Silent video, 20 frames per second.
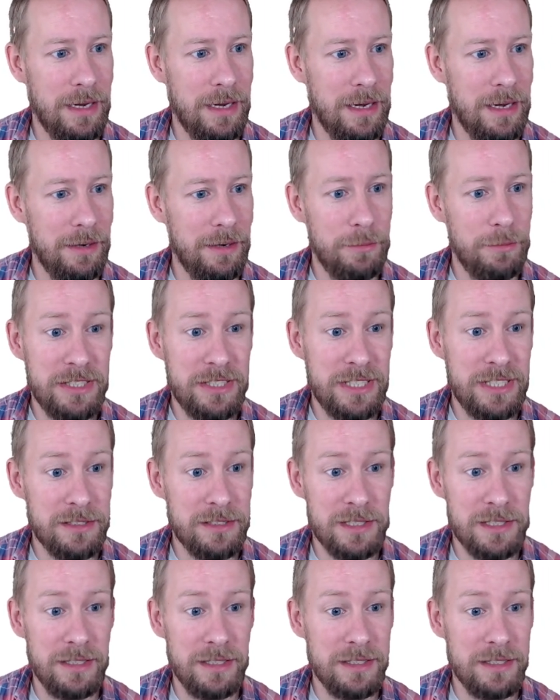which
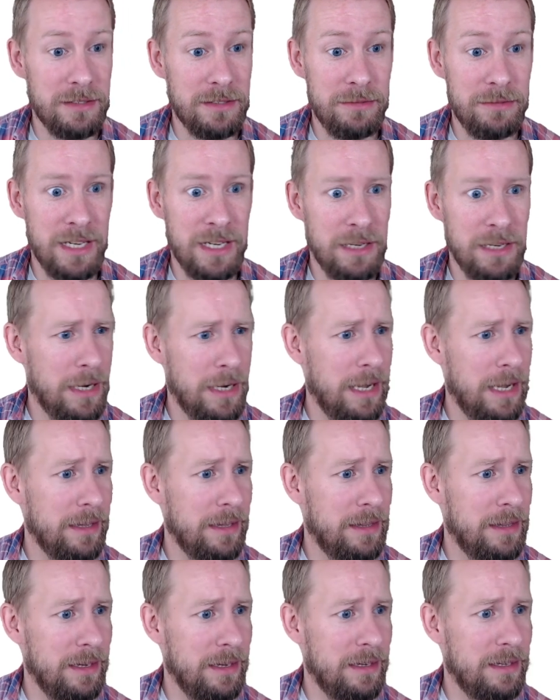actually has done really well. I
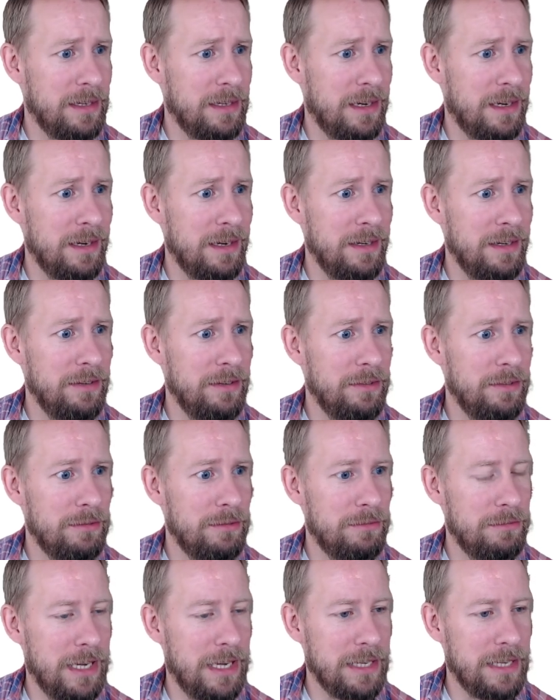think I
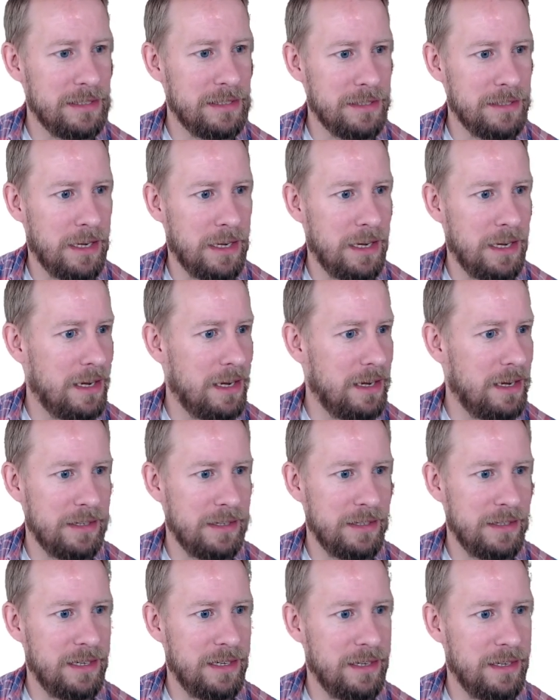ran this on
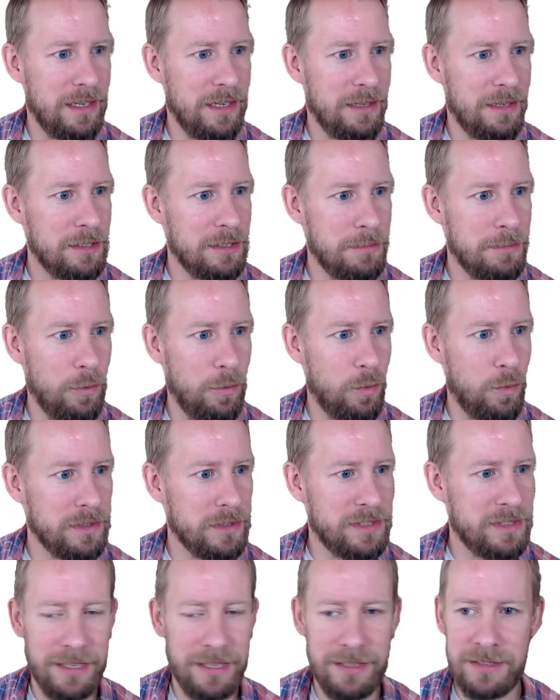hard. I think it was about
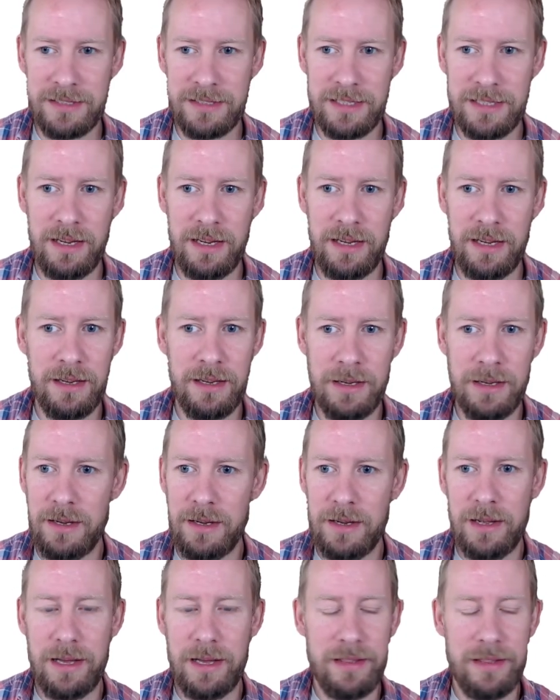160,
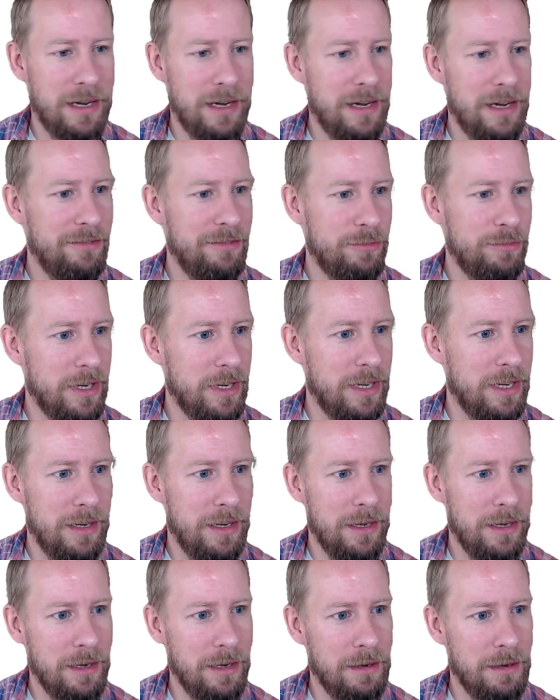and then I've run it
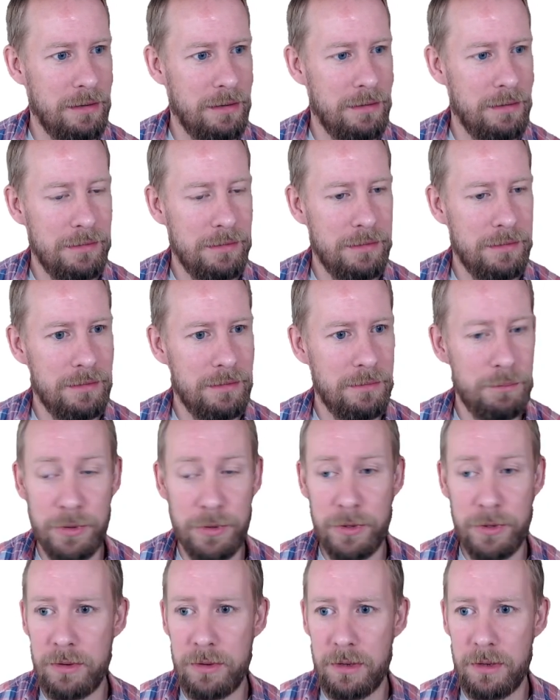in
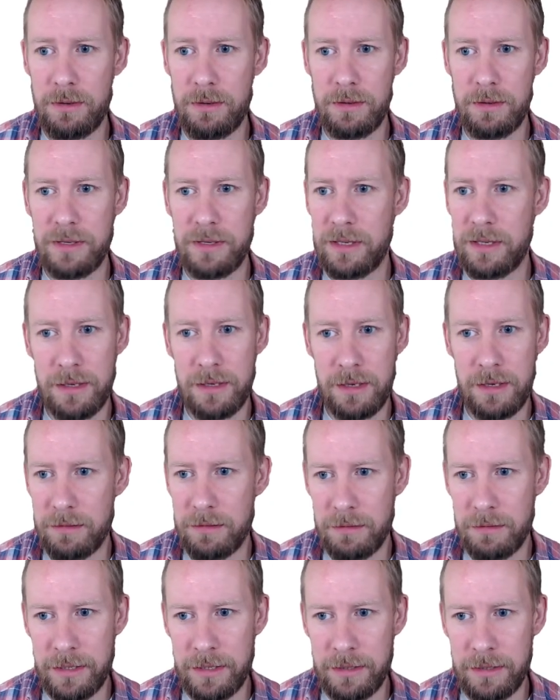brutal, and it got
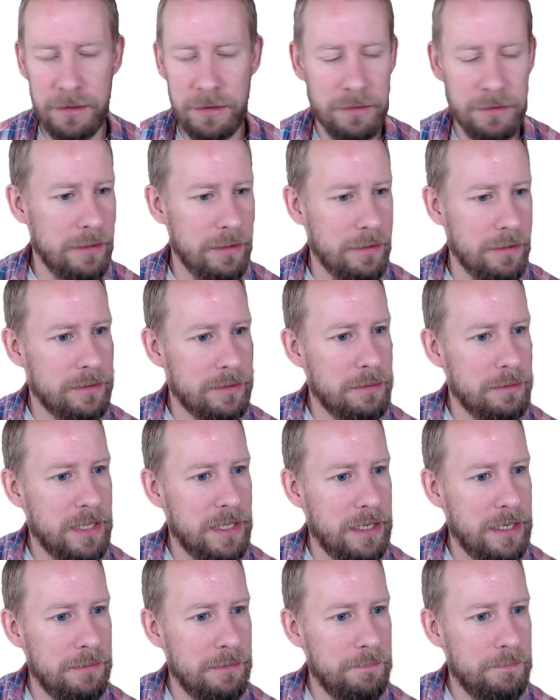like 100 or
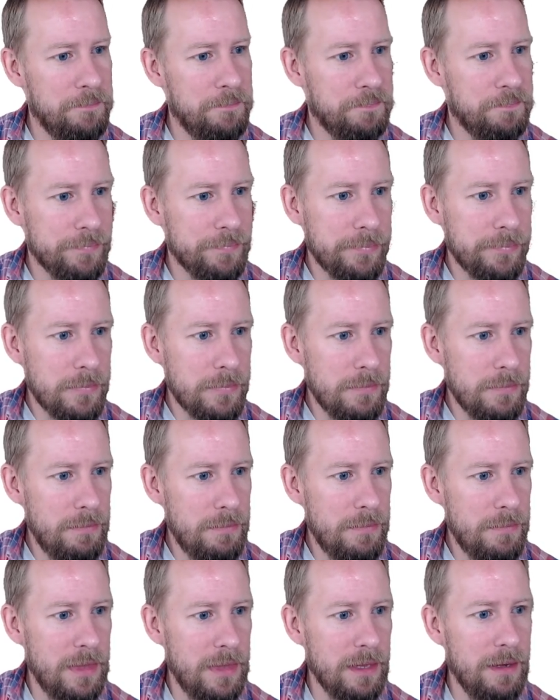something.
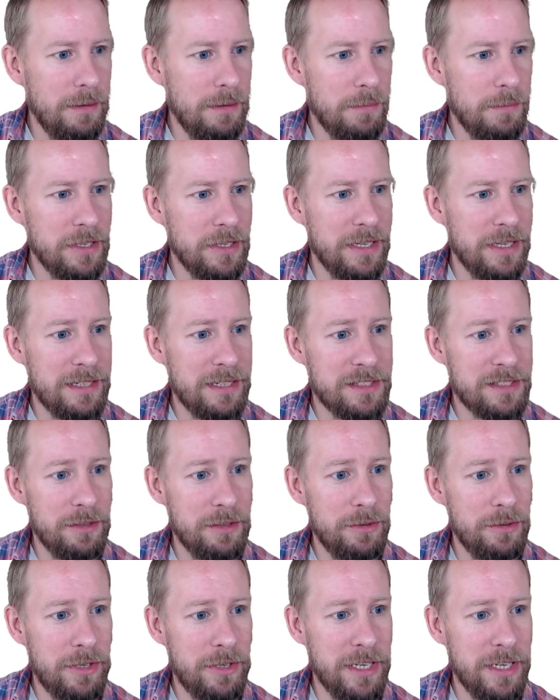But yeah, so
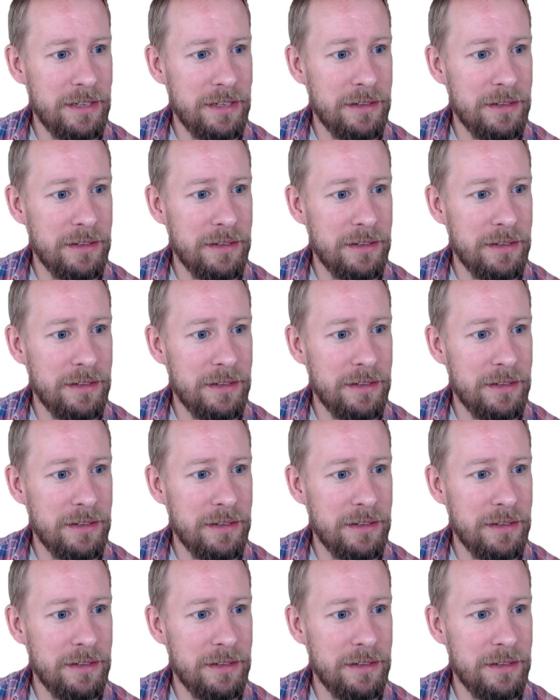running